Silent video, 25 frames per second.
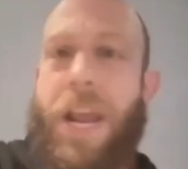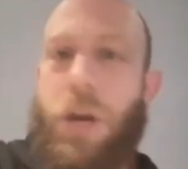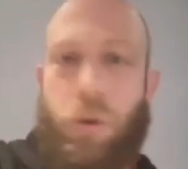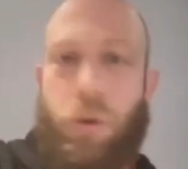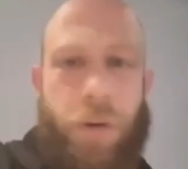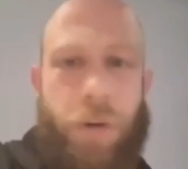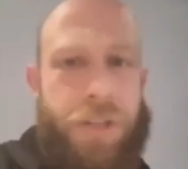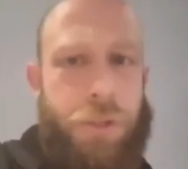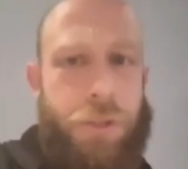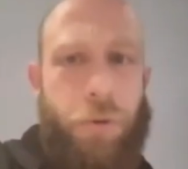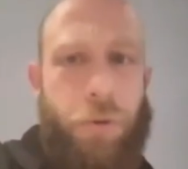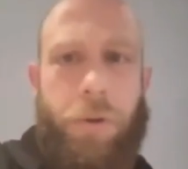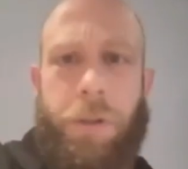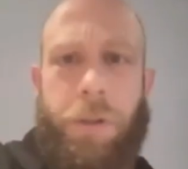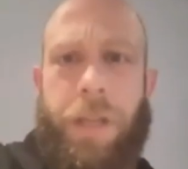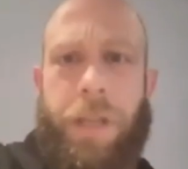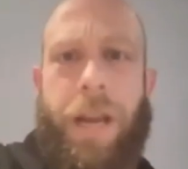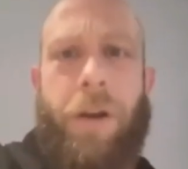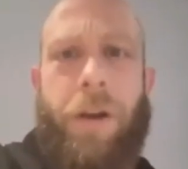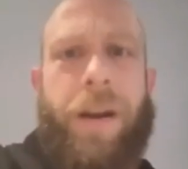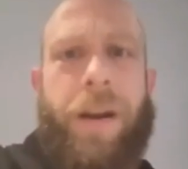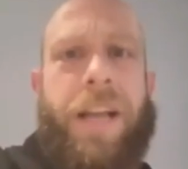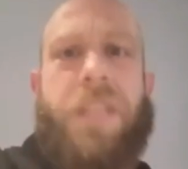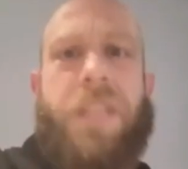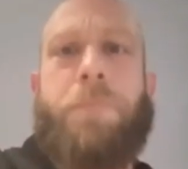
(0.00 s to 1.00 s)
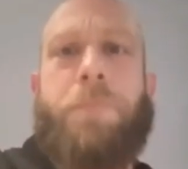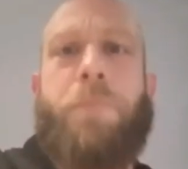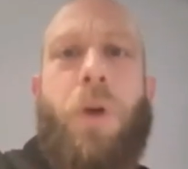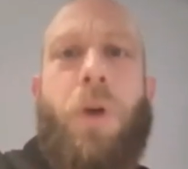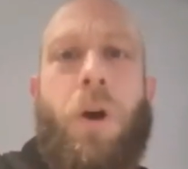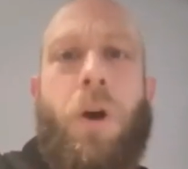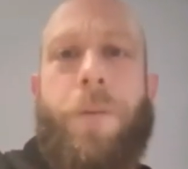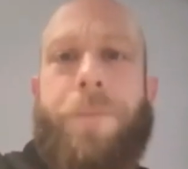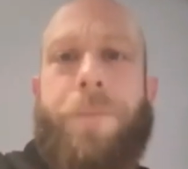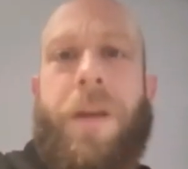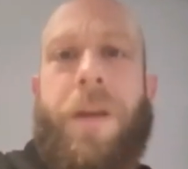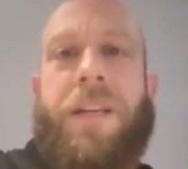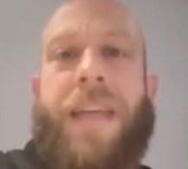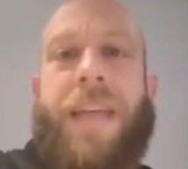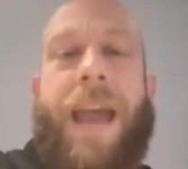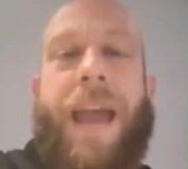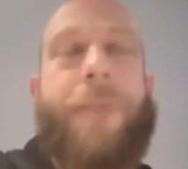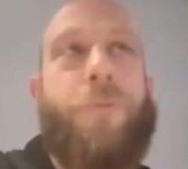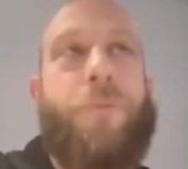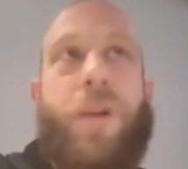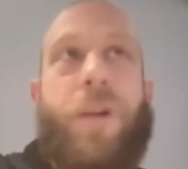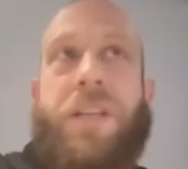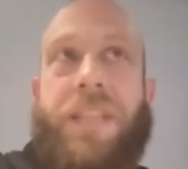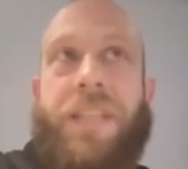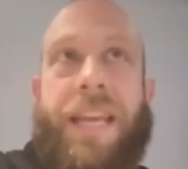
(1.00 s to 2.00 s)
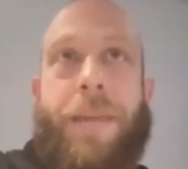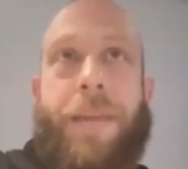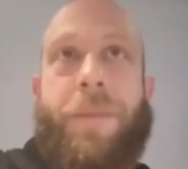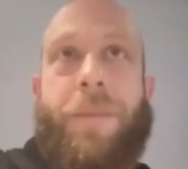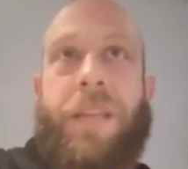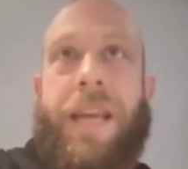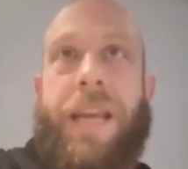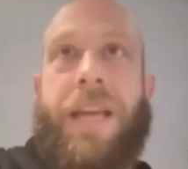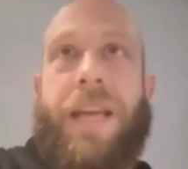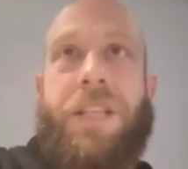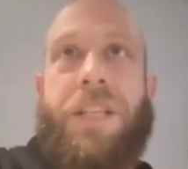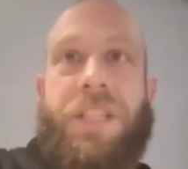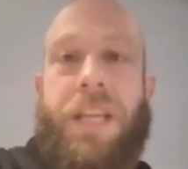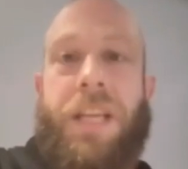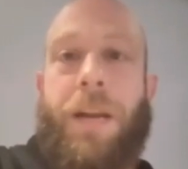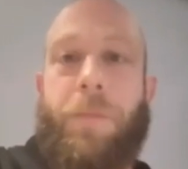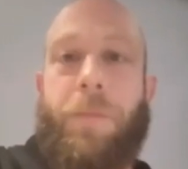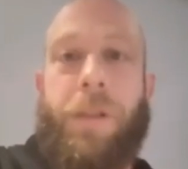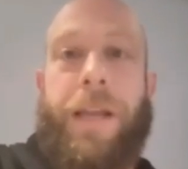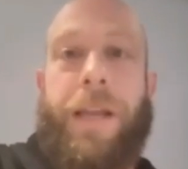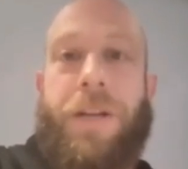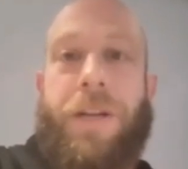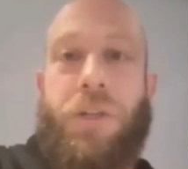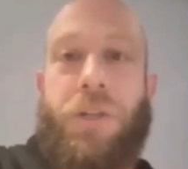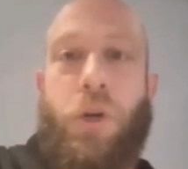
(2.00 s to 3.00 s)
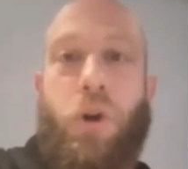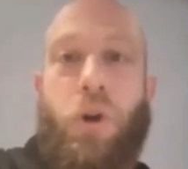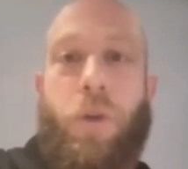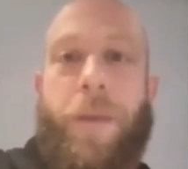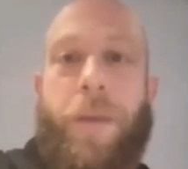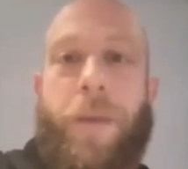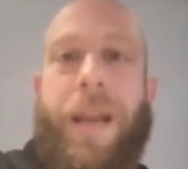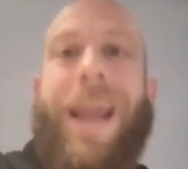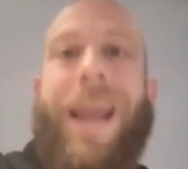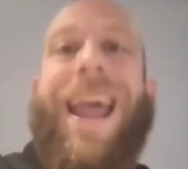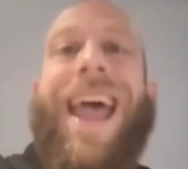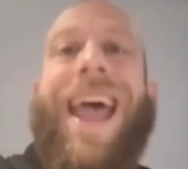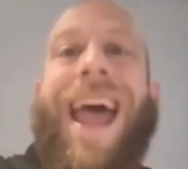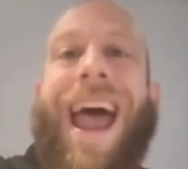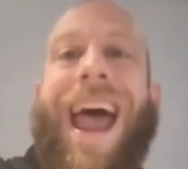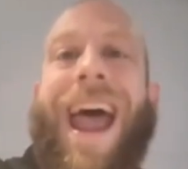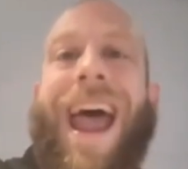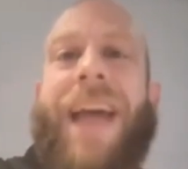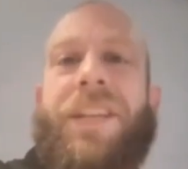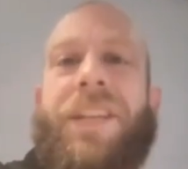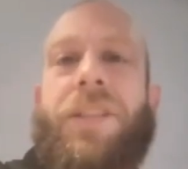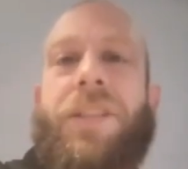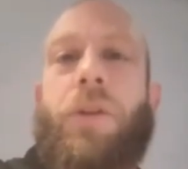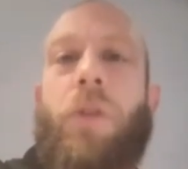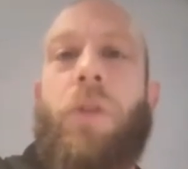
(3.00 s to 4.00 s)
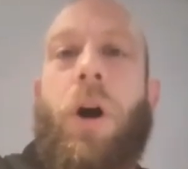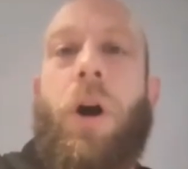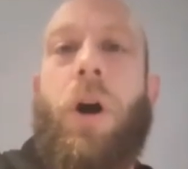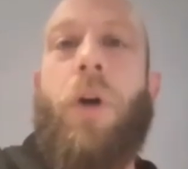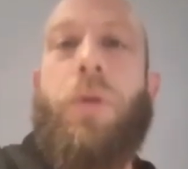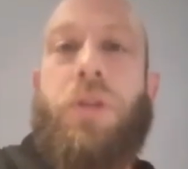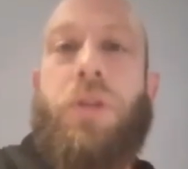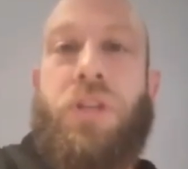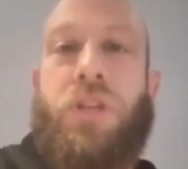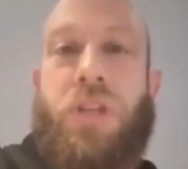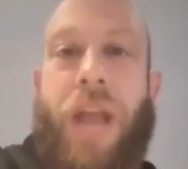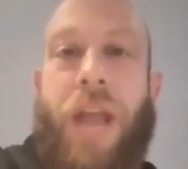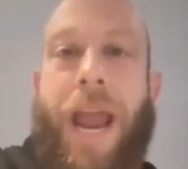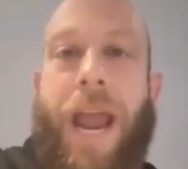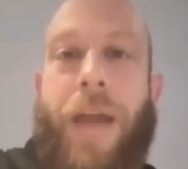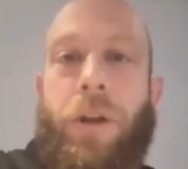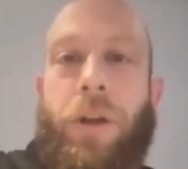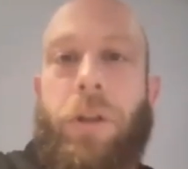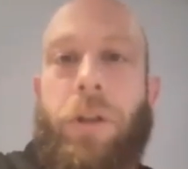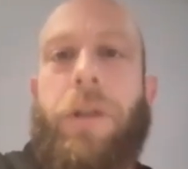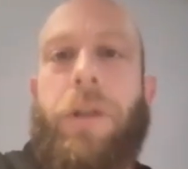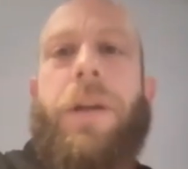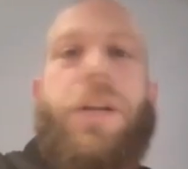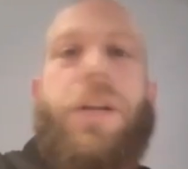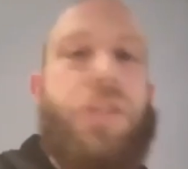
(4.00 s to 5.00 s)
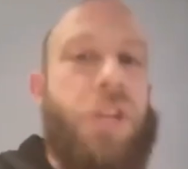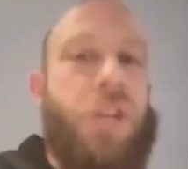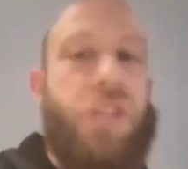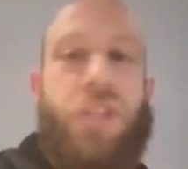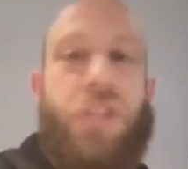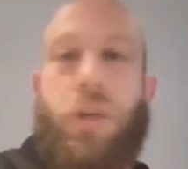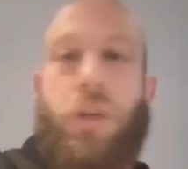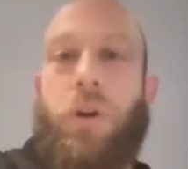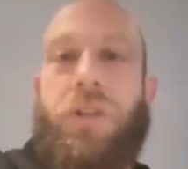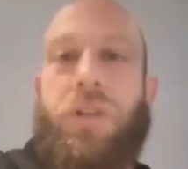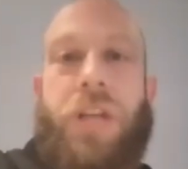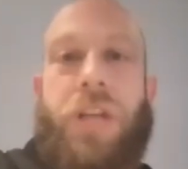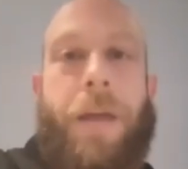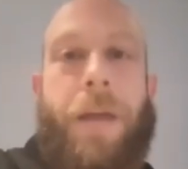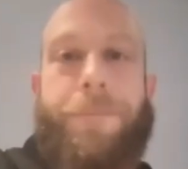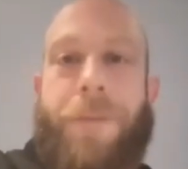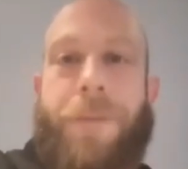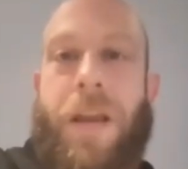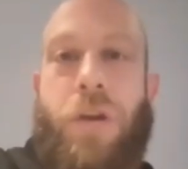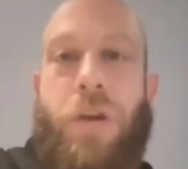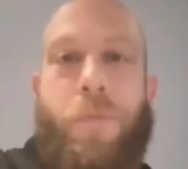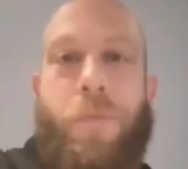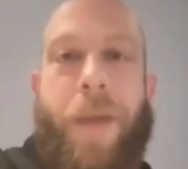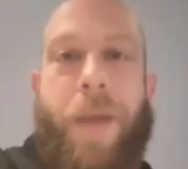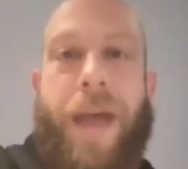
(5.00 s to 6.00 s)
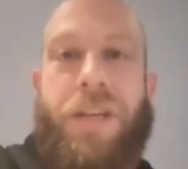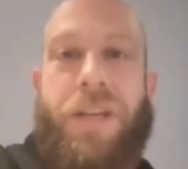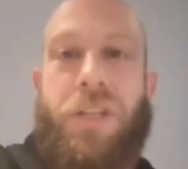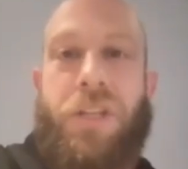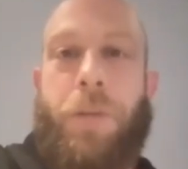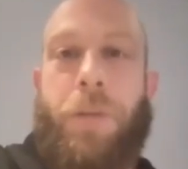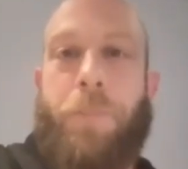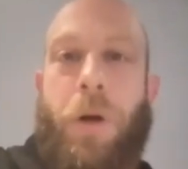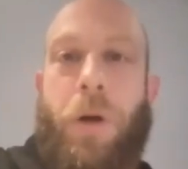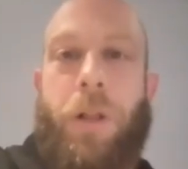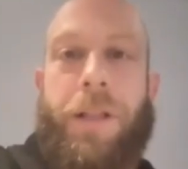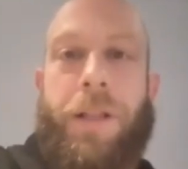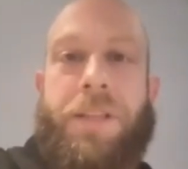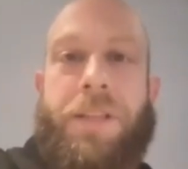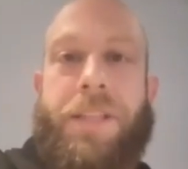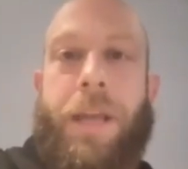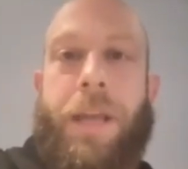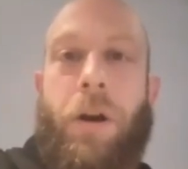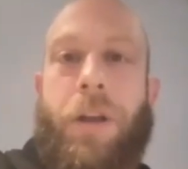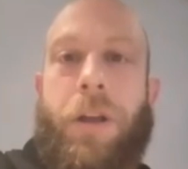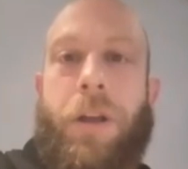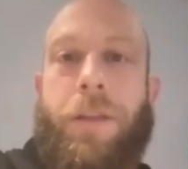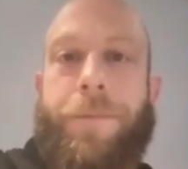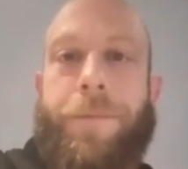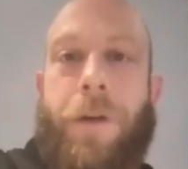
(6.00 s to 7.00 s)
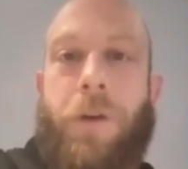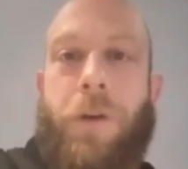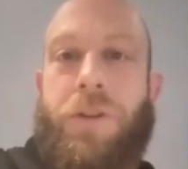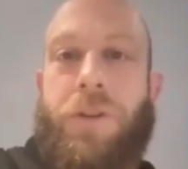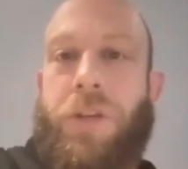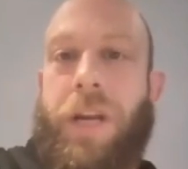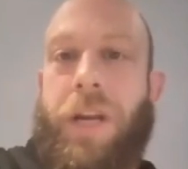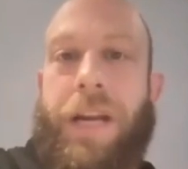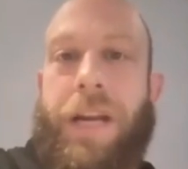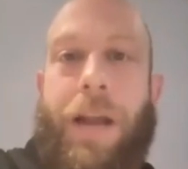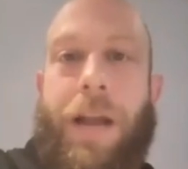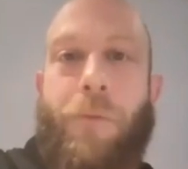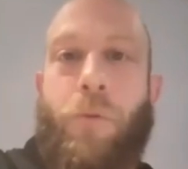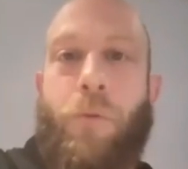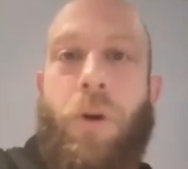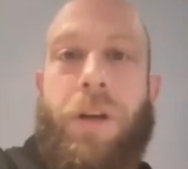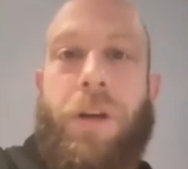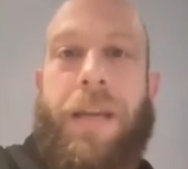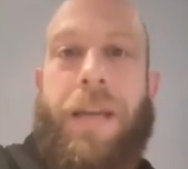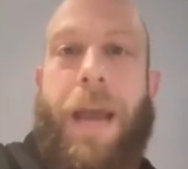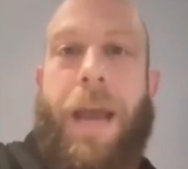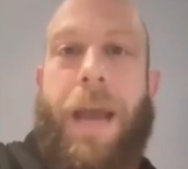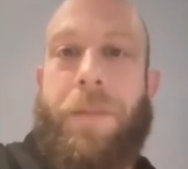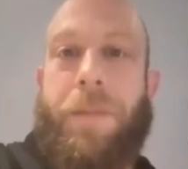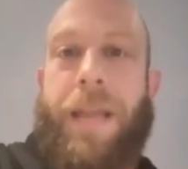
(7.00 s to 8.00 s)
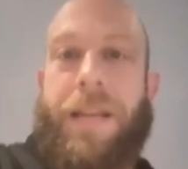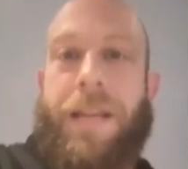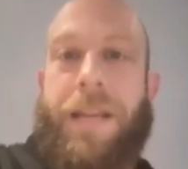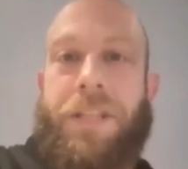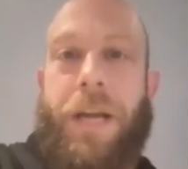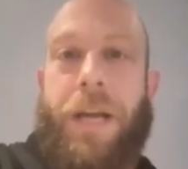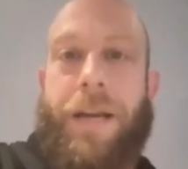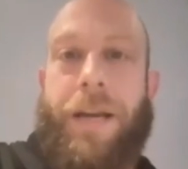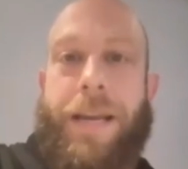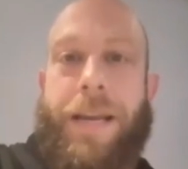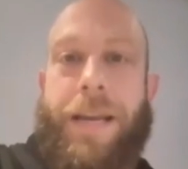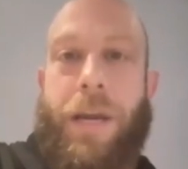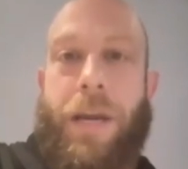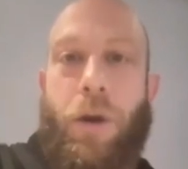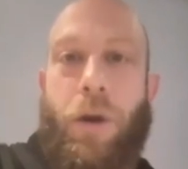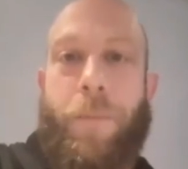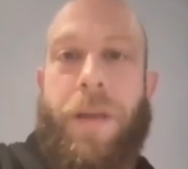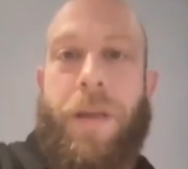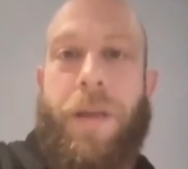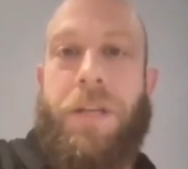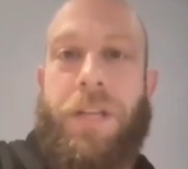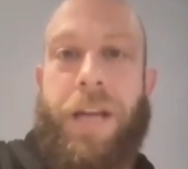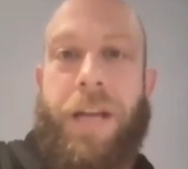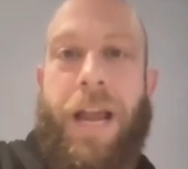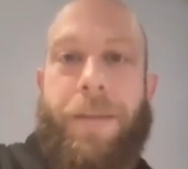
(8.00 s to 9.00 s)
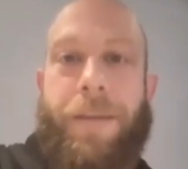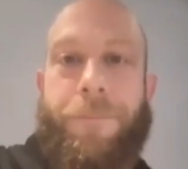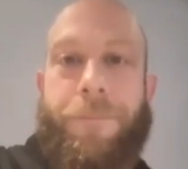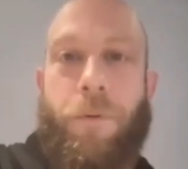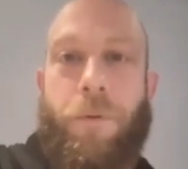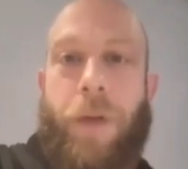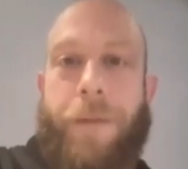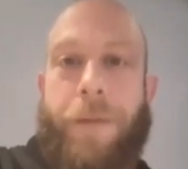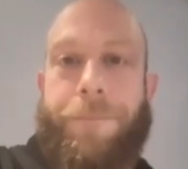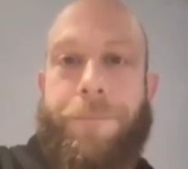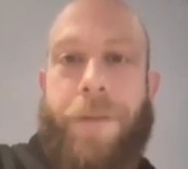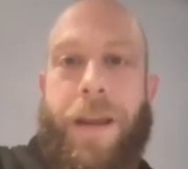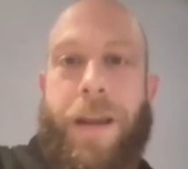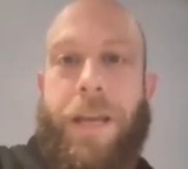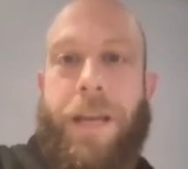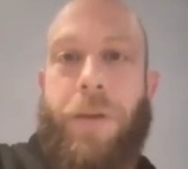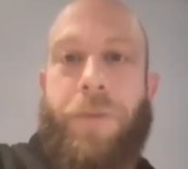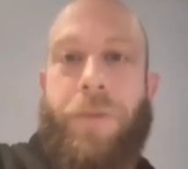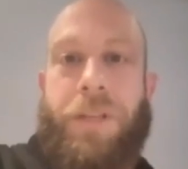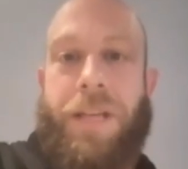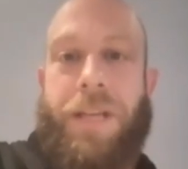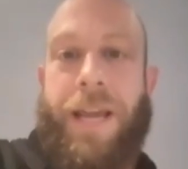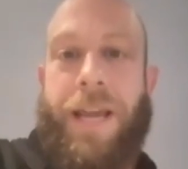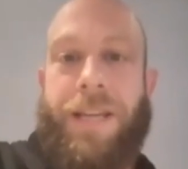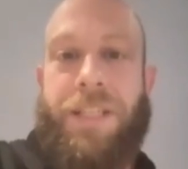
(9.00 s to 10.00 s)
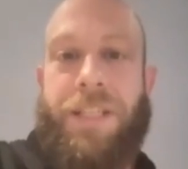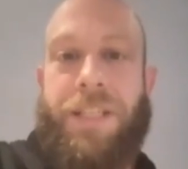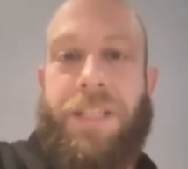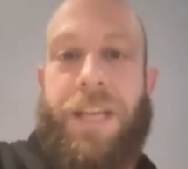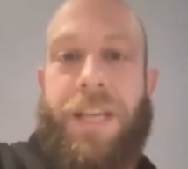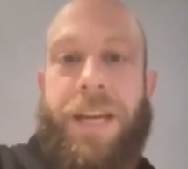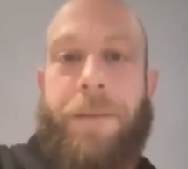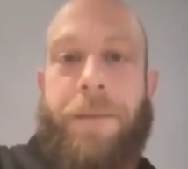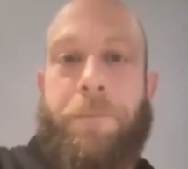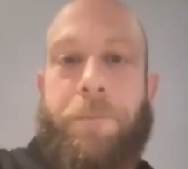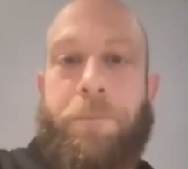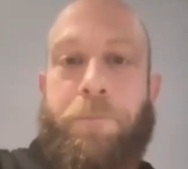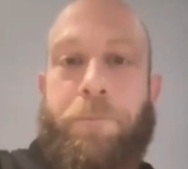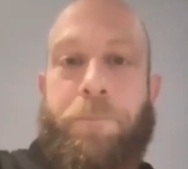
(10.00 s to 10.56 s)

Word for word: Crystal clear. It's perfect. Every team in the NCAA tournament has their own channel. Just search FAU basketball. It's there on the Varsity Network app, and that's how you hear me tonight for FAU in Tennessee.